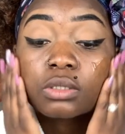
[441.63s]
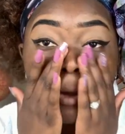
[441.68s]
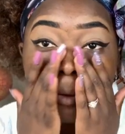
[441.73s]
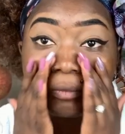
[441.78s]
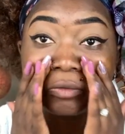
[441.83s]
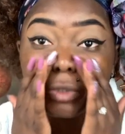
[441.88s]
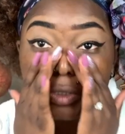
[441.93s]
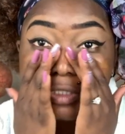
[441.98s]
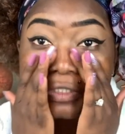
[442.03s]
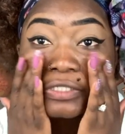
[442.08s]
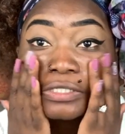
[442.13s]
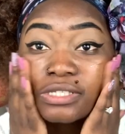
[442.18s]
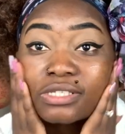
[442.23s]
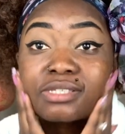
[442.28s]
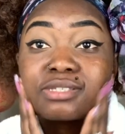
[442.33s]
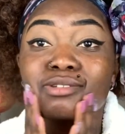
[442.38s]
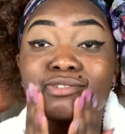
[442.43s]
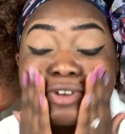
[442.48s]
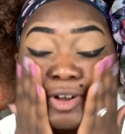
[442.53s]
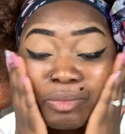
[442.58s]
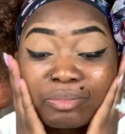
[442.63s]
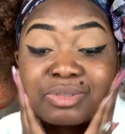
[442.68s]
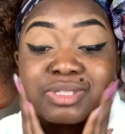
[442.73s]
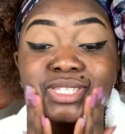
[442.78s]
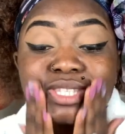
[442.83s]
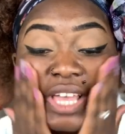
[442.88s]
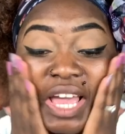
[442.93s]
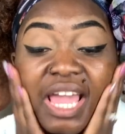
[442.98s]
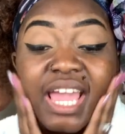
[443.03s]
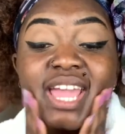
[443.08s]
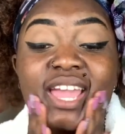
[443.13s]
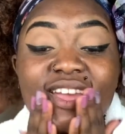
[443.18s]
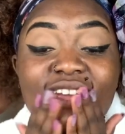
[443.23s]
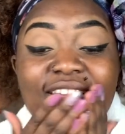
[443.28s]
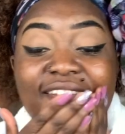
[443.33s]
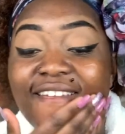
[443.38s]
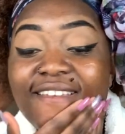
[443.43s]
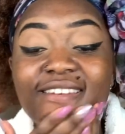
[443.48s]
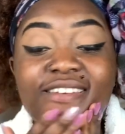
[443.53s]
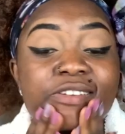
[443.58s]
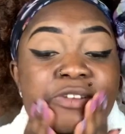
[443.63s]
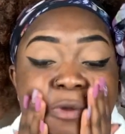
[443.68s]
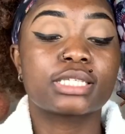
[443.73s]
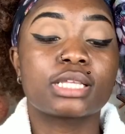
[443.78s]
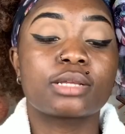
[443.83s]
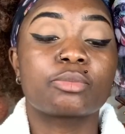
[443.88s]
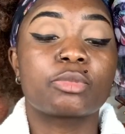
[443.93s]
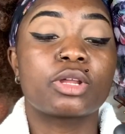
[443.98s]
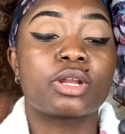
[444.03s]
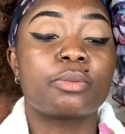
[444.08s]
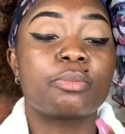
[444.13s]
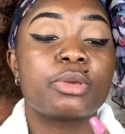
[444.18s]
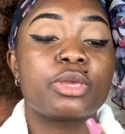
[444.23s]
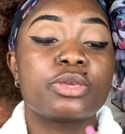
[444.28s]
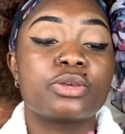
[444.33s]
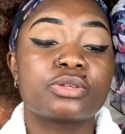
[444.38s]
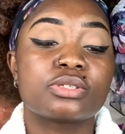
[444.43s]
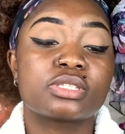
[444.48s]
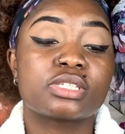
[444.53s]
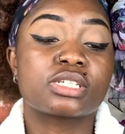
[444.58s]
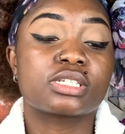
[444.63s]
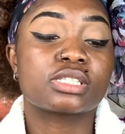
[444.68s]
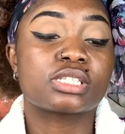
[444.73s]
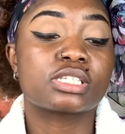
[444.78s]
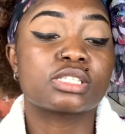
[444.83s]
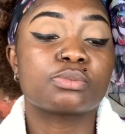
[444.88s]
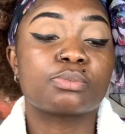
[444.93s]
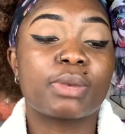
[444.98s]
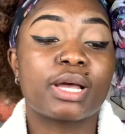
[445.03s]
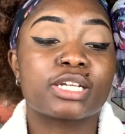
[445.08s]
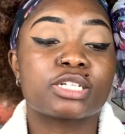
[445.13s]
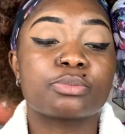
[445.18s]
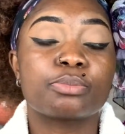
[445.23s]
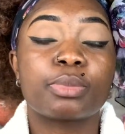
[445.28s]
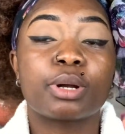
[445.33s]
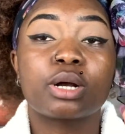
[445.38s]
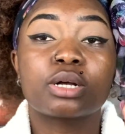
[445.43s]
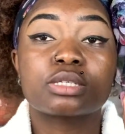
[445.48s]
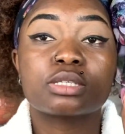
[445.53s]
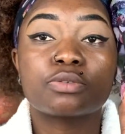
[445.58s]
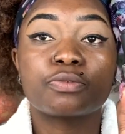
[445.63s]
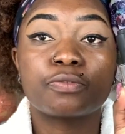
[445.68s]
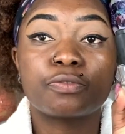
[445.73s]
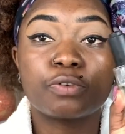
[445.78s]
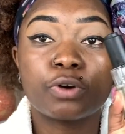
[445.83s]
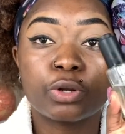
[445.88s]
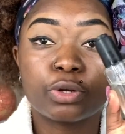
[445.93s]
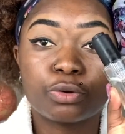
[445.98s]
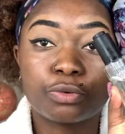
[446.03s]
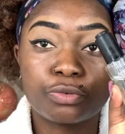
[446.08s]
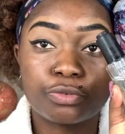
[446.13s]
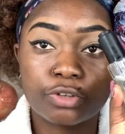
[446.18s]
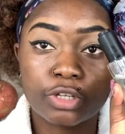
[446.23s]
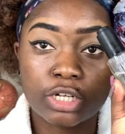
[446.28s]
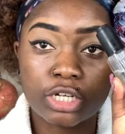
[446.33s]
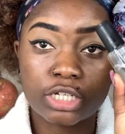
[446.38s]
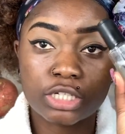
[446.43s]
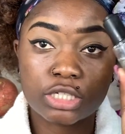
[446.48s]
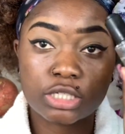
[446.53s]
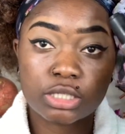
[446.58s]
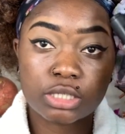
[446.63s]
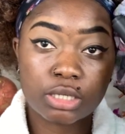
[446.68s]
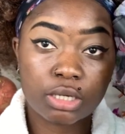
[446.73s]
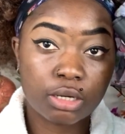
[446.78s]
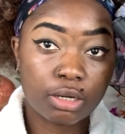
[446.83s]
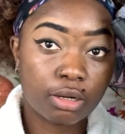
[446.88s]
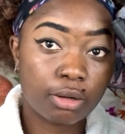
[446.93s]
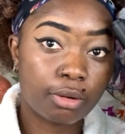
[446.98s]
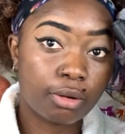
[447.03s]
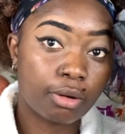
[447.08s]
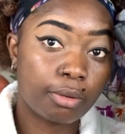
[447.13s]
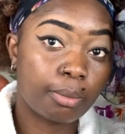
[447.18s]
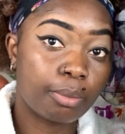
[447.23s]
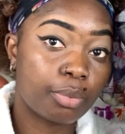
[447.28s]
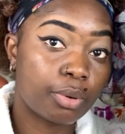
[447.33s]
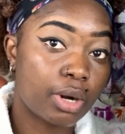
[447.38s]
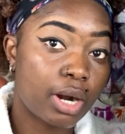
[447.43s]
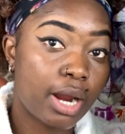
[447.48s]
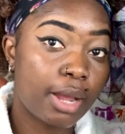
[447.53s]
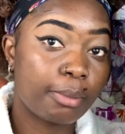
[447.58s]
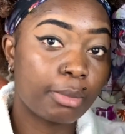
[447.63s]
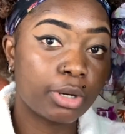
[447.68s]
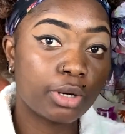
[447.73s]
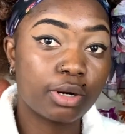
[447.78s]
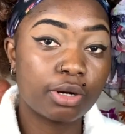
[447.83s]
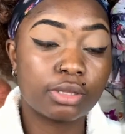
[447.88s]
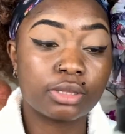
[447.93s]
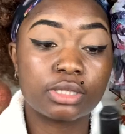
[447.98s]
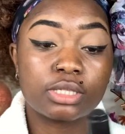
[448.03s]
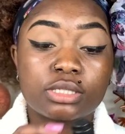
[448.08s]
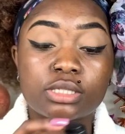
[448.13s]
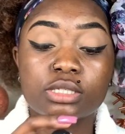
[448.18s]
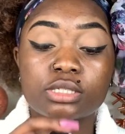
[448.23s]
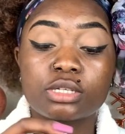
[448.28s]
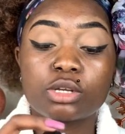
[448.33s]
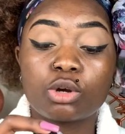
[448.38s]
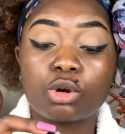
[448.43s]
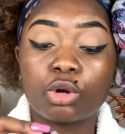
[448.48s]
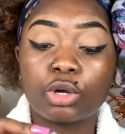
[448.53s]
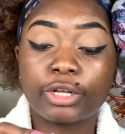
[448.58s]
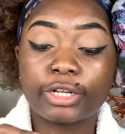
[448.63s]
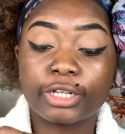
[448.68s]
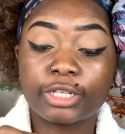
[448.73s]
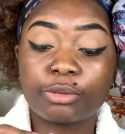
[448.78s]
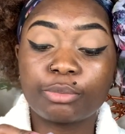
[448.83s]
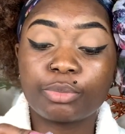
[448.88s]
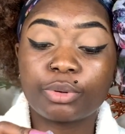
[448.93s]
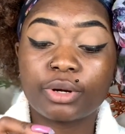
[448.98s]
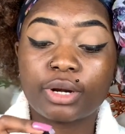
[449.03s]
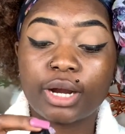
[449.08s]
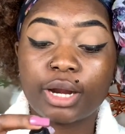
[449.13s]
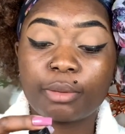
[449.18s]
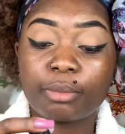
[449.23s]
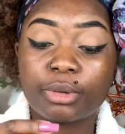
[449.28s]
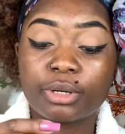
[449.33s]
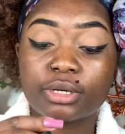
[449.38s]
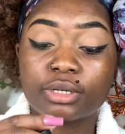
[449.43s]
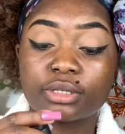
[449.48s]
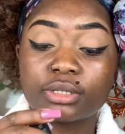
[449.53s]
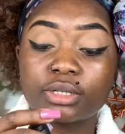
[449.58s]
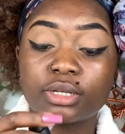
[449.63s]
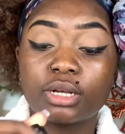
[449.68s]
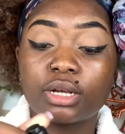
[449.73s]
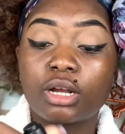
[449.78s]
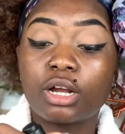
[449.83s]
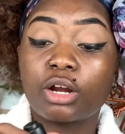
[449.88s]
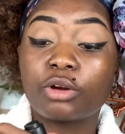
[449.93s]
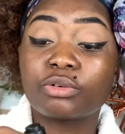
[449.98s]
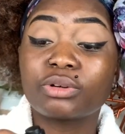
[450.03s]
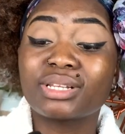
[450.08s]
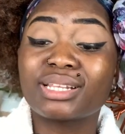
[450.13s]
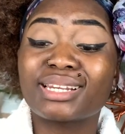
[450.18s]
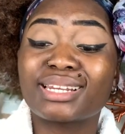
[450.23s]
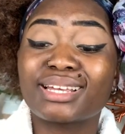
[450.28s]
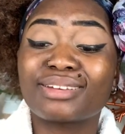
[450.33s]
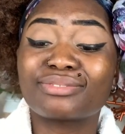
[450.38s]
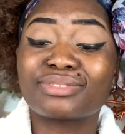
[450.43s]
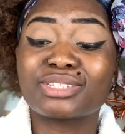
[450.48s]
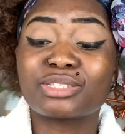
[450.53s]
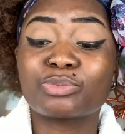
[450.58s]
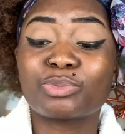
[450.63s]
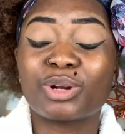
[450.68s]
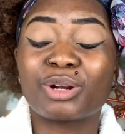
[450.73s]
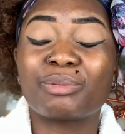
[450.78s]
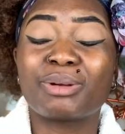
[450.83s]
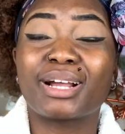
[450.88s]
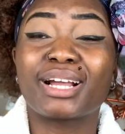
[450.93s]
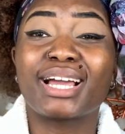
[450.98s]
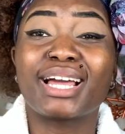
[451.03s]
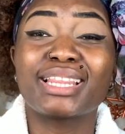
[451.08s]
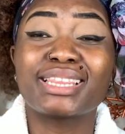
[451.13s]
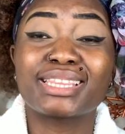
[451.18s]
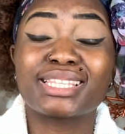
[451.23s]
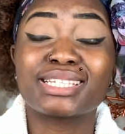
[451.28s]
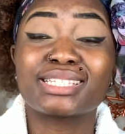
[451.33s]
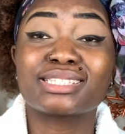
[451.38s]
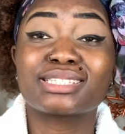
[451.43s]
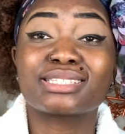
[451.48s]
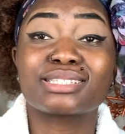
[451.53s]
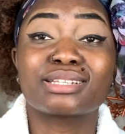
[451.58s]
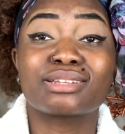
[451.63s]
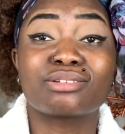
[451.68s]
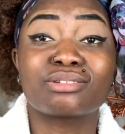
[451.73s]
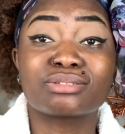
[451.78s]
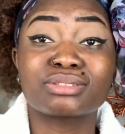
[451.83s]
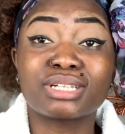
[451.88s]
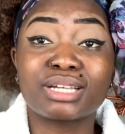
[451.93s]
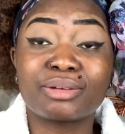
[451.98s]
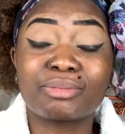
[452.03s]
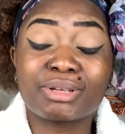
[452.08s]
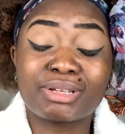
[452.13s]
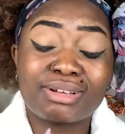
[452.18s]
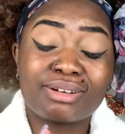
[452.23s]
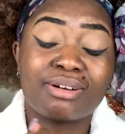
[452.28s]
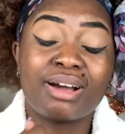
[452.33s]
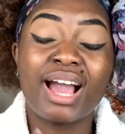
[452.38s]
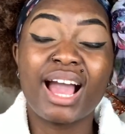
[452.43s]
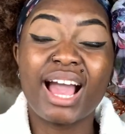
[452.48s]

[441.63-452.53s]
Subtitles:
I'm just so upset. So I'm gonna be using the Smashbox Photo Finish Primer. This is an oily primer. I really love this primer. I got this long time ago.